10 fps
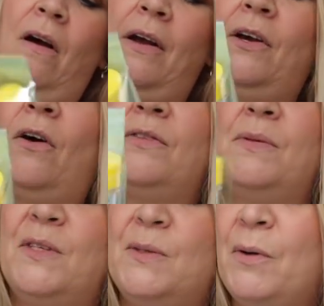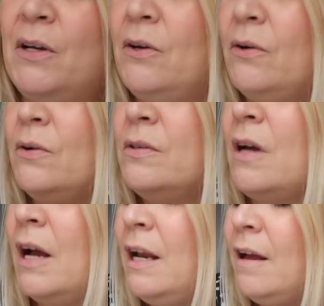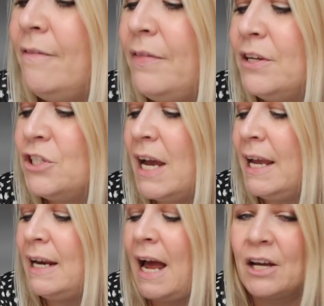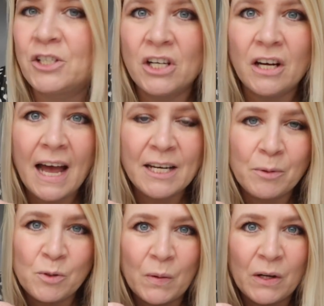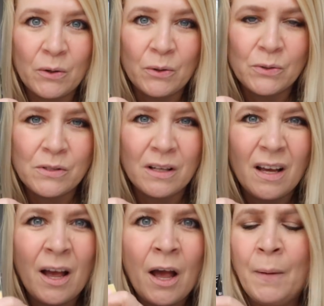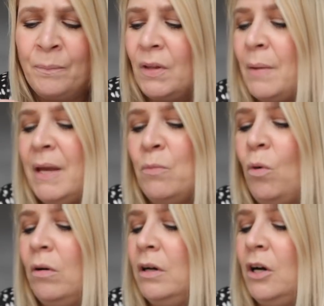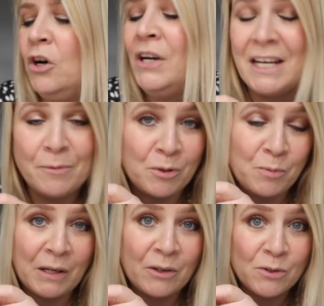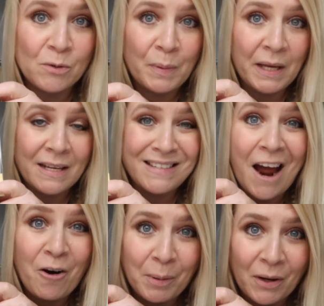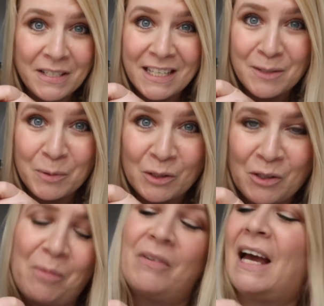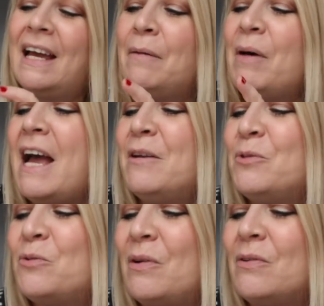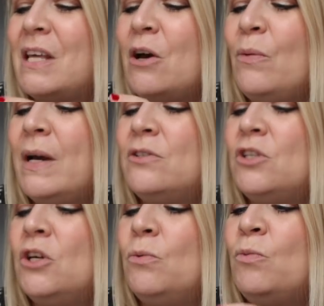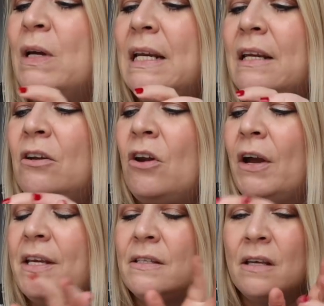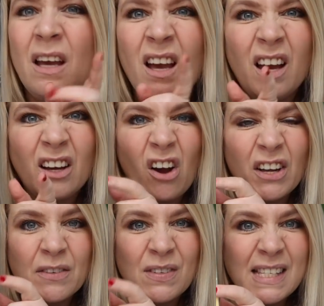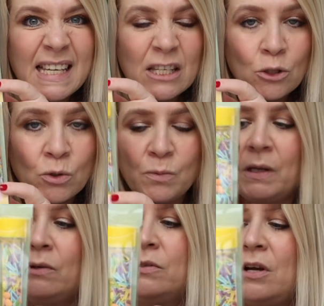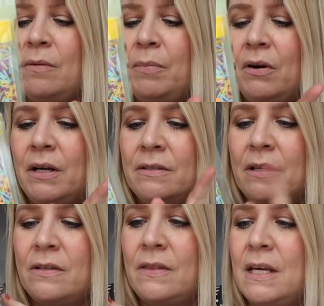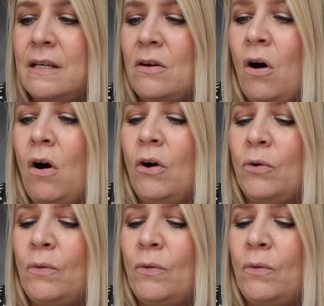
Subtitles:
I got some sprinkles. I love the Jane Asher edible sprinkles. I mean, unedible sprinkles would be a terrible idea to put on top of a cake, but edible sprinkles, they always do really nice kind of seasonal sprinkles in Home Bargains, so these are